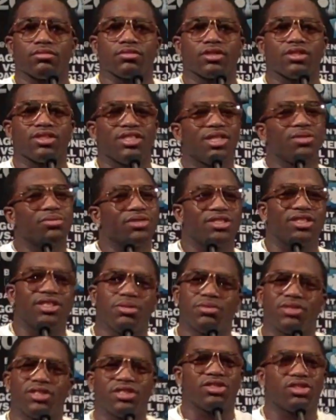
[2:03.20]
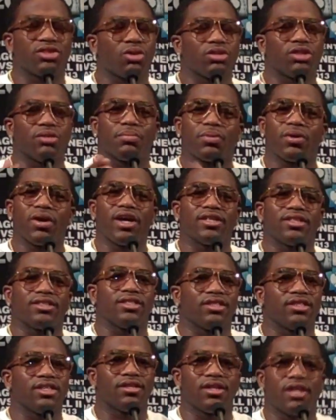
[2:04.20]
she was she was just so
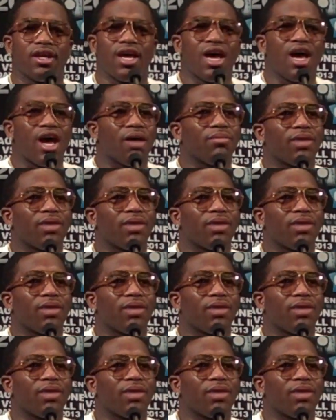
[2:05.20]
depressed, and I'm